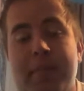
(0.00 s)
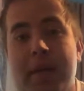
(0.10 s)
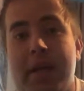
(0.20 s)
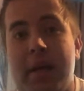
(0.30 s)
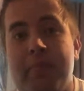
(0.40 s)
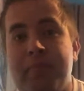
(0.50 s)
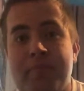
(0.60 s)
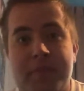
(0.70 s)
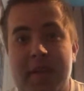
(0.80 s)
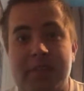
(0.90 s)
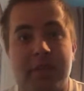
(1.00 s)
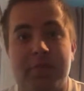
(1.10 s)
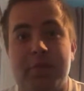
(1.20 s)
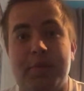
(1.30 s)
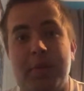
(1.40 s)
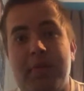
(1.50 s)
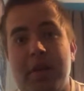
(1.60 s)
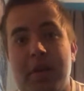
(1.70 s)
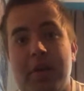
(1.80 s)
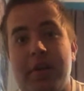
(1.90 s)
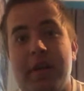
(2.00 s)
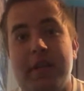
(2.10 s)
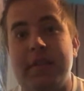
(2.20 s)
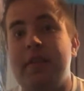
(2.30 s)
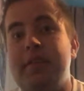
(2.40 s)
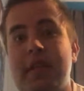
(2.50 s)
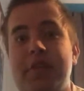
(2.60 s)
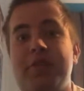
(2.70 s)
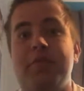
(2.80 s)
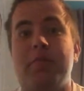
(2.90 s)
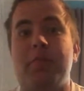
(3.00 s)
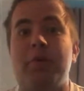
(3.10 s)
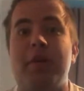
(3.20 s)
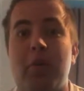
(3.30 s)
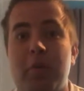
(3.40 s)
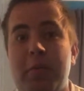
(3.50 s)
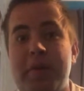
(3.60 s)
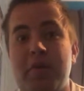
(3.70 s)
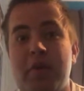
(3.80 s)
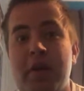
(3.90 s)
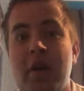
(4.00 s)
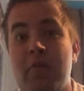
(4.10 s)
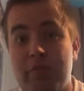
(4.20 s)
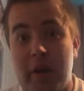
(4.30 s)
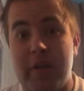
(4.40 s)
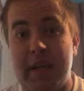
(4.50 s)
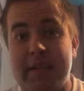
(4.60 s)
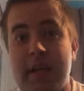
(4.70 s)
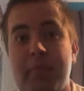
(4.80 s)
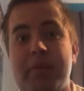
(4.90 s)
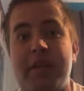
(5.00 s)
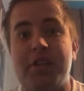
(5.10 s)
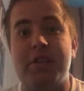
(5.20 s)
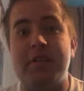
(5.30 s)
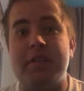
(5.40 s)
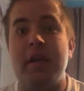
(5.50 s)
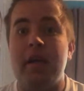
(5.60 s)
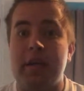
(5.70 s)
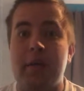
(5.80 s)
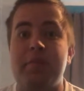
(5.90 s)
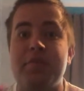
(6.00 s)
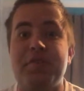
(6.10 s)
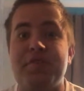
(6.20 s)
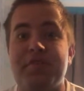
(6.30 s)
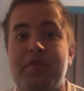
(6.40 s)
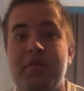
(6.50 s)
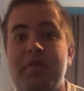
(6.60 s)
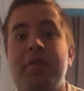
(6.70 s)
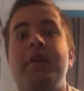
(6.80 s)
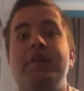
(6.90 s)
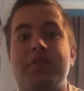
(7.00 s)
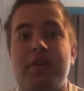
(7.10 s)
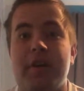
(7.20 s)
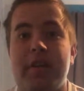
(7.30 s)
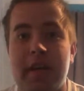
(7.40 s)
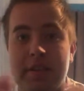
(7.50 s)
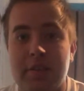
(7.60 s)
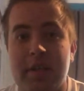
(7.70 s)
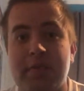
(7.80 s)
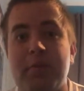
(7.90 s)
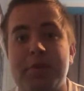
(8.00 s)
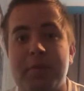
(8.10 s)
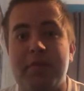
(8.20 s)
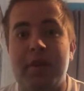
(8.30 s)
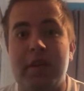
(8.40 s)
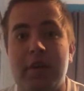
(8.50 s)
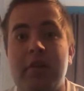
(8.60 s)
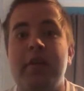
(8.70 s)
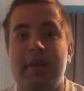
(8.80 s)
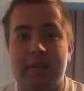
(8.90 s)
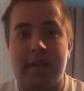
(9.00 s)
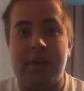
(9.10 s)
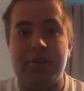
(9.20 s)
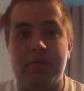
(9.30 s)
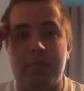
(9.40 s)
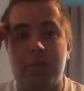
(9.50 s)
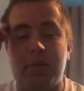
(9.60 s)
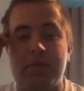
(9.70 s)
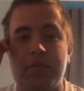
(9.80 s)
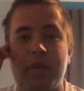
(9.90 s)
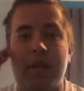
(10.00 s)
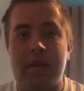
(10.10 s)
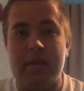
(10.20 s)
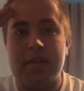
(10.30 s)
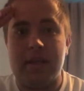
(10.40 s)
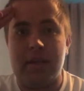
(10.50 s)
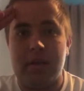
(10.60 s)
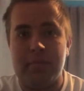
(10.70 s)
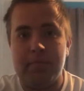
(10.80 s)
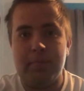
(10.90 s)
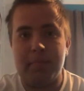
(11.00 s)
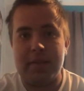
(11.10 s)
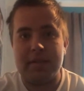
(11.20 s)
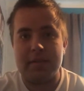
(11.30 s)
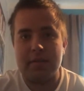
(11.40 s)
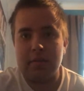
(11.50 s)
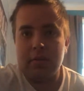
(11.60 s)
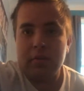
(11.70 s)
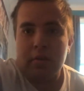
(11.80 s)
But yeah, thanks guys for watching my video, guys. Stay tuned for more, and I will be doing round 18 predictions coming to you soon. So yeah, thanks guys for watching my video, and stay tuned for more. Until then, take care. Peace.